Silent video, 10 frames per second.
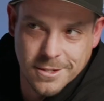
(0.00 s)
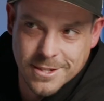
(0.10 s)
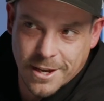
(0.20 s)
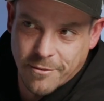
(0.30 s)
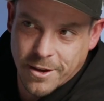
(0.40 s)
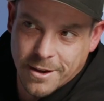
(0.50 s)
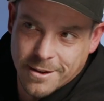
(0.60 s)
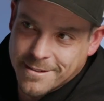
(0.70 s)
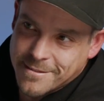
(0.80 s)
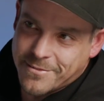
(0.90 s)
TV.
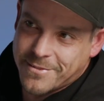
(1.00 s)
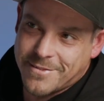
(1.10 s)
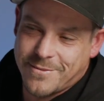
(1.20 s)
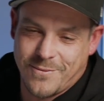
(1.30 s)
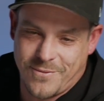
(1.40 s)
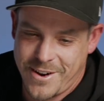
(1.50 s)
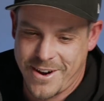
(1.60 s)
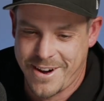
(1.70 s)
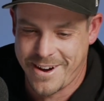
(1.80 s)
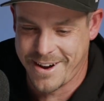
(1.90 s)
Yeah, that's bizarre.
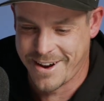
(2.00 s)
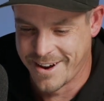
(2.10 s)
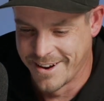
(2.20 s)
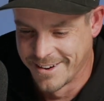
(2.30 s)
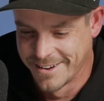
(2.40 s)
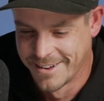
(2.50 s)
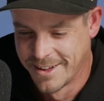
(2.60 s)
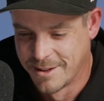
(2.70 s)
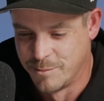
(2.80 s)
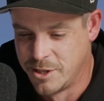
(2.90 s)
Bro.
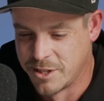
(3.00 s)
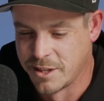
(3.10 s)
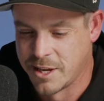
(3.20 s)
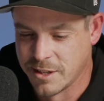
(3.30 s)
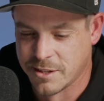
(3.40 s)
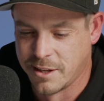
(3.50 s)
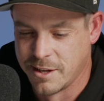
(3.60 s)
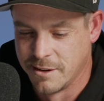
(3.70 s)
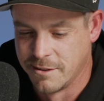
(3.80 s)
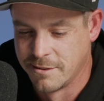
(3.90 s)
mission Kiss and
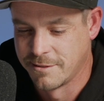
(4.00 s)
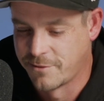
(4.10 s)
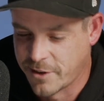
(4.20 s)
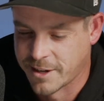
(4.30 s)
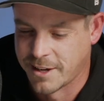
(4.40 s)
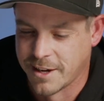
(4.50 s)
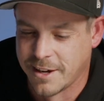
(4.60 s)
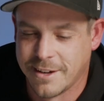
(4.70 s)
Kill. Fuck yeah.